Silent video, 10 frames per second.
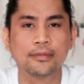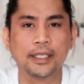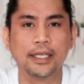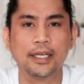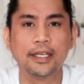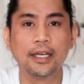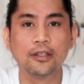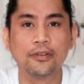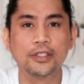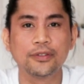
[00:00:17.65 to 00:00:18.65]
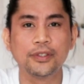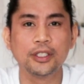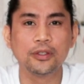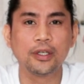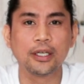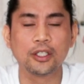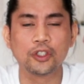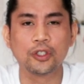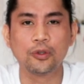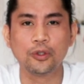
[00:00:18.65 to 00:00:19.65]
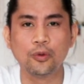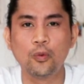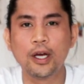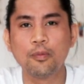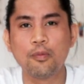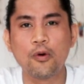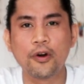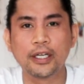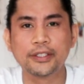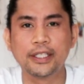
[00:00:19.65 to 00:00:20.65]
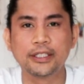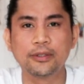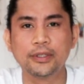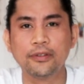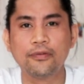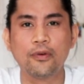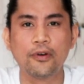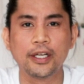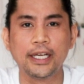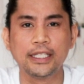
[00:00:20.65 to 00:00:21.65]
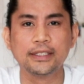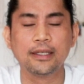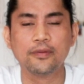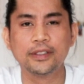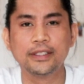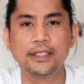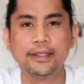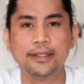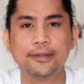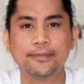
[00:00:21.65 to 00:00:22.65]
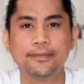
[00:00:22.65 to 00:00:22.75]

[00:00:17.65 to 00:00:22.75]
And at the end of this video I'm gonna show you one more accessory for the A seven C.